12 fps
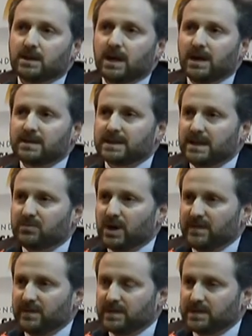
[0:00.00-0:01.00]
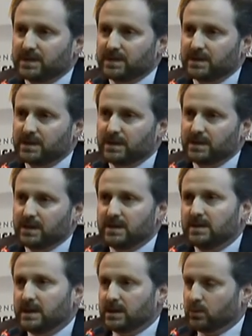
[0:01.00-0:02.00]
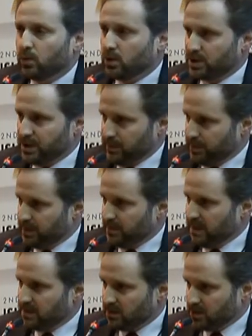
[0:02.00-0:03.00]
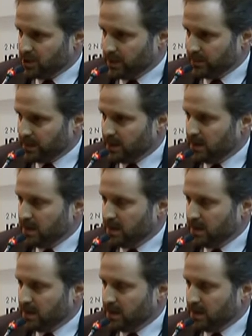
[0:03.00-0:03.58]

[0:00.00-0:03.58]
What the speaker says: guns and rifles in their warship, military ship.